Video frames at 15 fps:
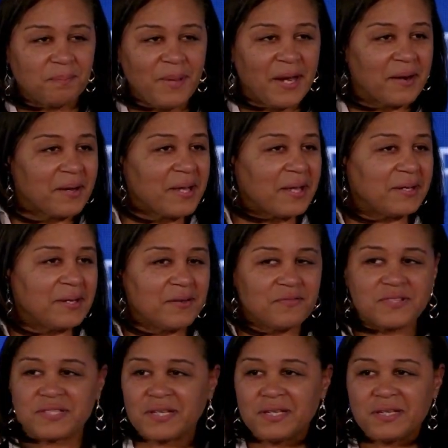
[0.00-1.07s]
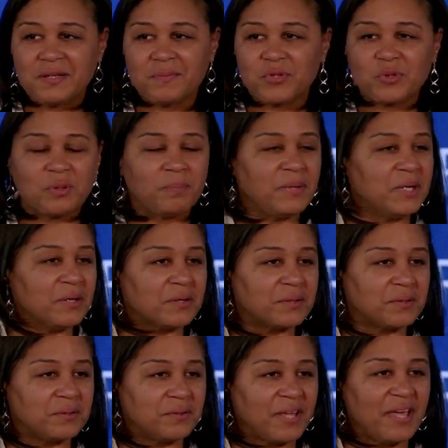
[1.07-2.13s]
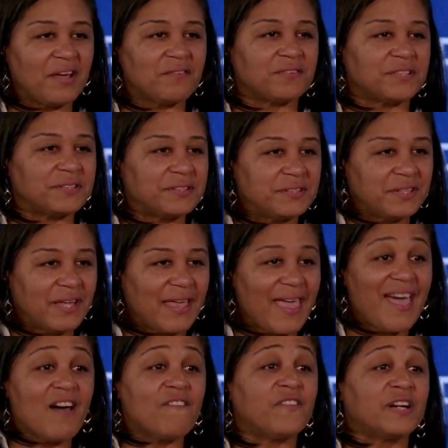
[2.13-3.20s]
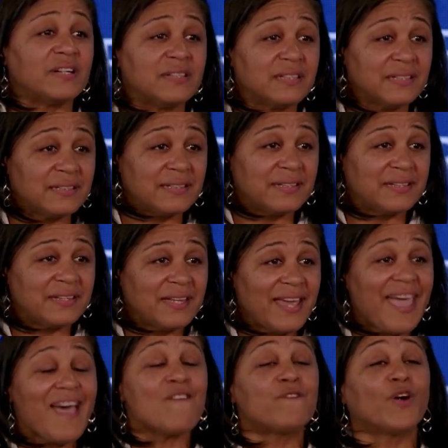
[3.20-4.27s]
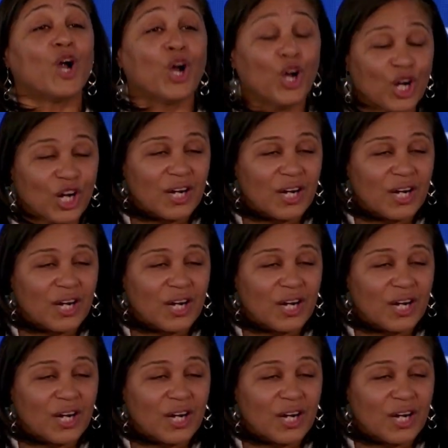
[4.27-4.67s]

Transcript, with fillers: Mary ain't never seen him do a miracle ever, ever, ever.